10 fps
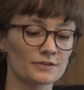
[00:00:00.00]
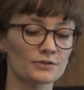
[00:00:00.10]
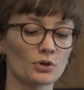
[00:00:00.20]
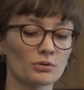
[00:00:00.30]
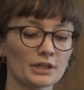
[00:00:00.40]

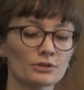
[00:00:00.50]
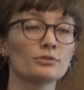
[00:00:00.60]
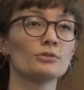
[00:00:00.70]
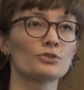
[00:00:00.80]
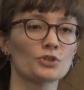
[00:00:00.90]

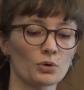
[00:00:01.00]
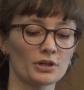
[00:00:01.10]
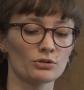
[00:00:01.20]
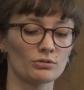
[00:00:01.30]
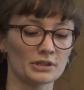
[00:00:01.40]

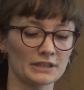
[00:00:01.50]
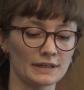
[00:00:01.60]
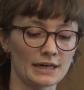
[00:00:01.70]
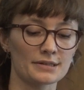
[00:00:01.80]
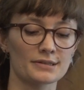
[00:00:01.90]
stolen during
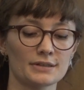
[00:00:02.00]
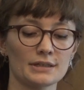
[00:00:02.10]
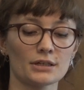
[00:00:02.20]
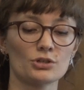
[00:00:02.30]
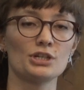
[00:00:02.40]
the
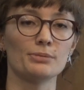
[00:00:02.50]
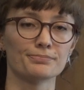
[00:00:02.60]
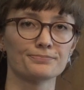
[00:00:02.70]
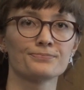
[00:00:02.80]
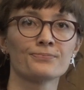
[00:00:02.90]
Nazi
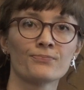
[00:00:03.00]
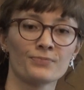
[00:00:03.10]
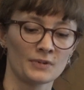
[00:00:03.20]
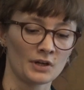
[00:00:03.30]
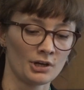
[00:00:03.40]
regime.
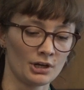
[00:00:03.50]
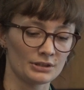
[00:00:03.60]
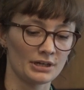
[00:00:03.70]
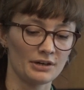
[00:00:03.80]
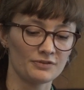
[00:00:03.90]

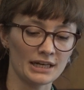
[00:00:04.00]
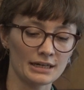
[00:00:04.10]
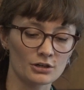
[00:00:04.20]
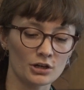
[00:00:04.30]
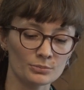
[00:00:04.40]
The
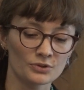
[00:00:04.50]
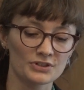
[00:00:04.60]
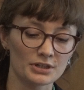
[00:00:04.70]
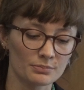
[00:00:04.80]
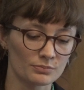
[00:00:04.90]
Vienna Clock
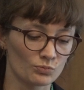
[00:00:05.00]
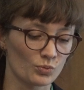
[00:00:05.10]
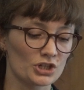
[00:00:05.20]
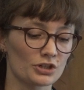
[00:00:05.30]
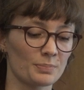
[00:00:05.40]
Museum,
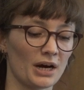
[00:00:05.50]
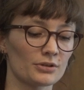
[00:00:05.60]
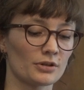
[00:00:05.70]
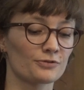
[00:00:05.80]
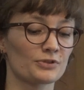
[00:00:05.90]
which is
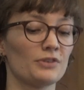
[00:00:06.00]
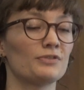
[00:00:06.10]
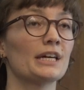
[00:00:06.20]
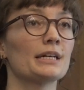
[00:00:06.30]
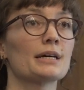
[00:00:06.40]
part of the
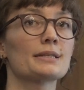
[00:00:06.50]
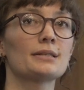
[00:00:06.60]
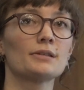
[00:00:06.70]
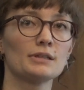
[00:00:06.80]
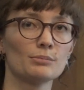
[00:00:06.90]
Vienna
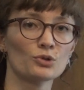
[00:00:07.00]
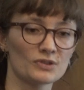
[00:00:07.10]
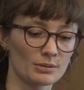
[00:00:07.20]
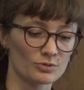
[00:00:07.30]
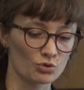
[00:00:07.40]
City
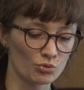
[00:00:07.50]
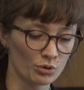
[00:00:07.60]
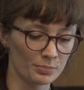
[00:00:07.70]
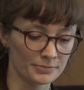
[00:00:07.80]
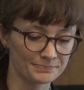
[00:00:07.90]
Museums
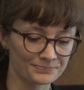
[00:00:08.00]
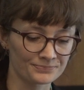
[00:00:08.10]
Group,